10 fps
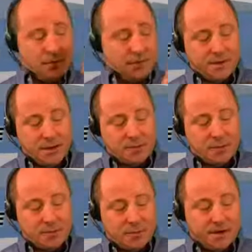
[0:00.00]
With the
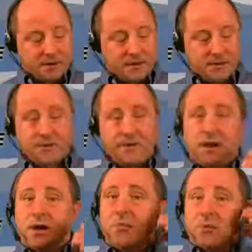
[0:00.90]
onboard microphone and
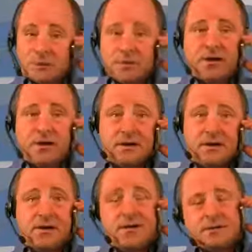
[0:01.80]
the onboard
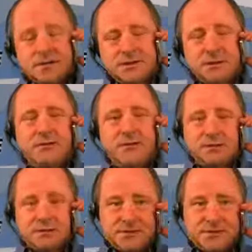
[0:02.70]
speaker, Digi-Wave
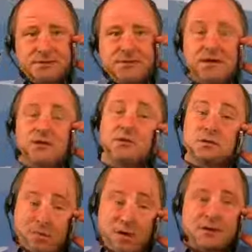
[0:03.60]
can facilitate
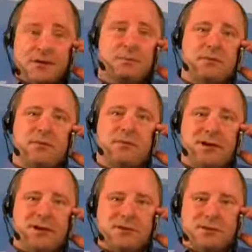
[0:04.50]
part-time
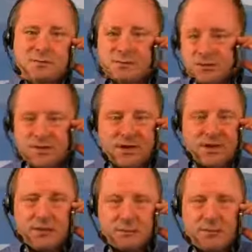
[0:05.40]
communications between
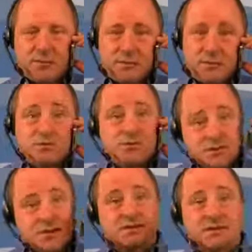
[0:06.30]
any number of people
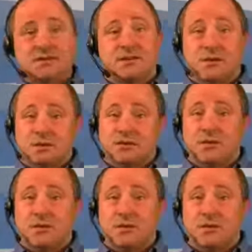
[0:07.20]
just as though I